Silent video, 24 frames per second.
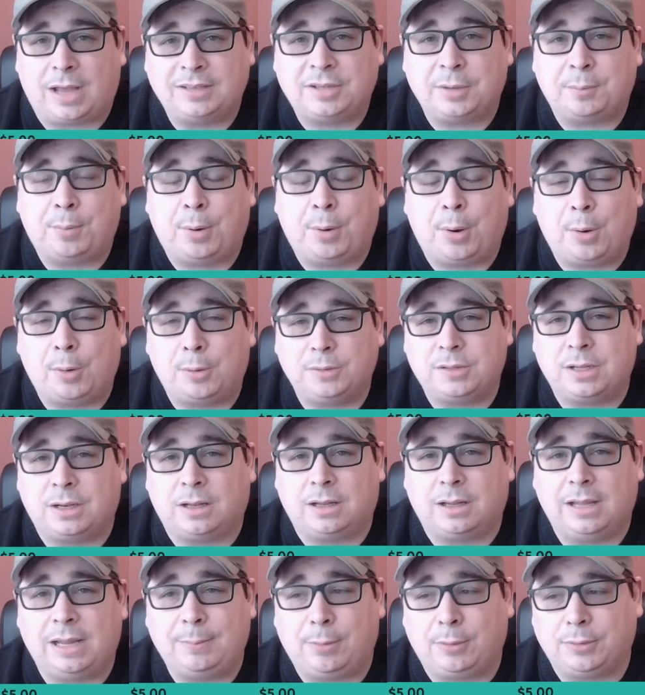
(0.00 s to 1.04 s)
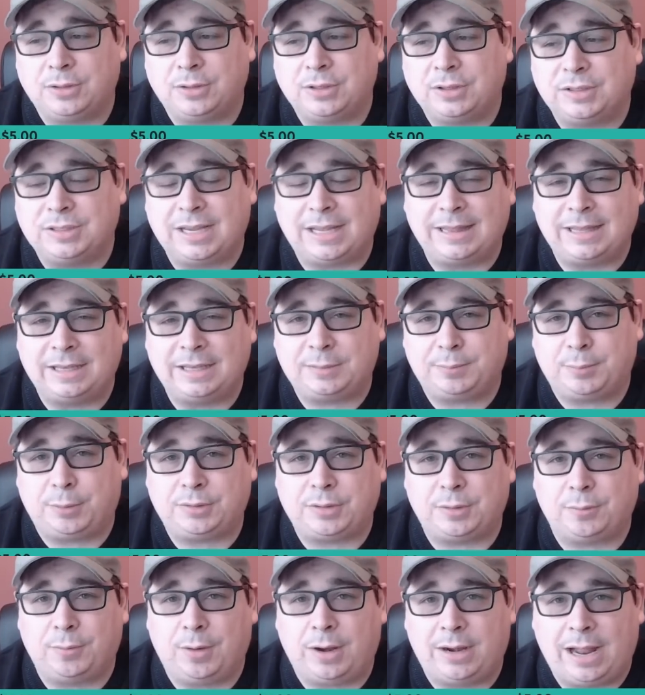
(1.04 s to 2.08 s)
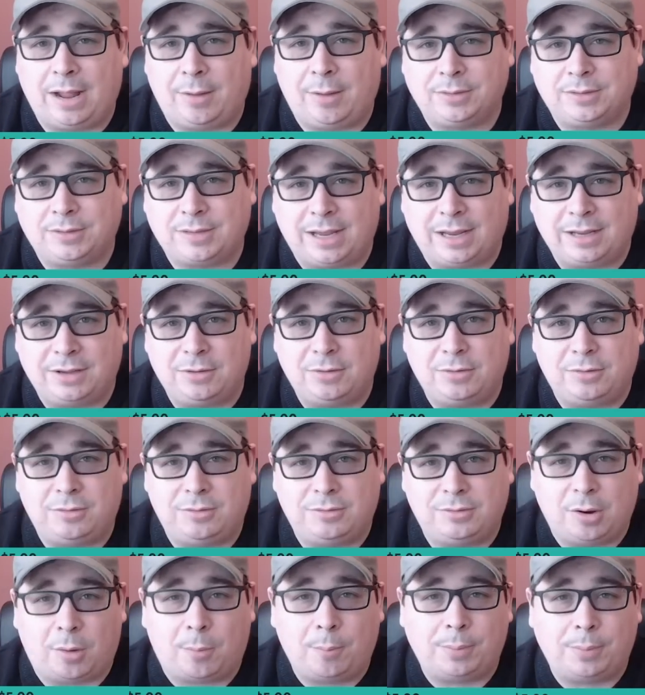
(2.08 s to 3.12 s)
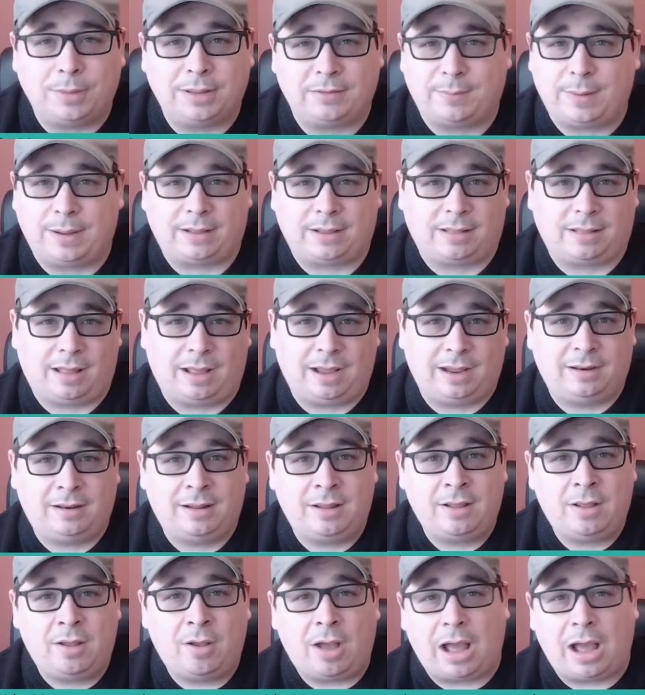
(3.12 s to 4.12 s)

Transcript: I suppose that a layperson could say this person right now is saying you don't believe my client.